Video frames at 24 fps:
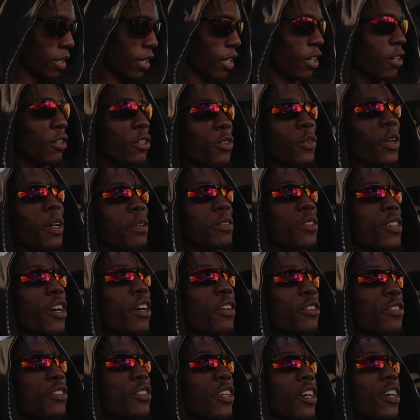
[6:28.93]
I don't know why I'm
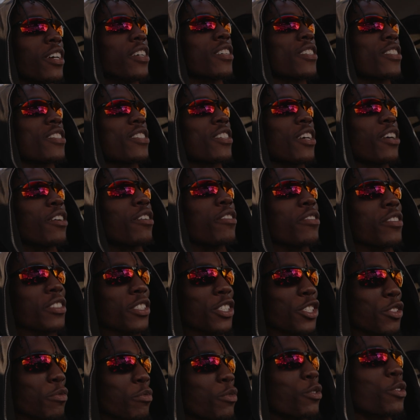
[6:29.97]
talking all soft and
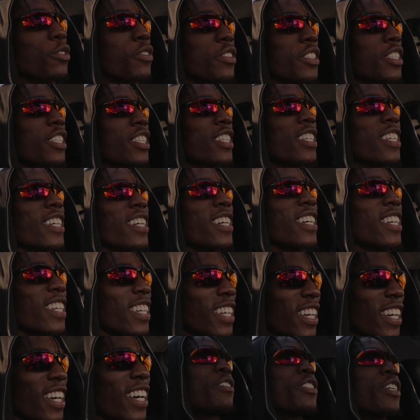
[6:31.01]
smooth. We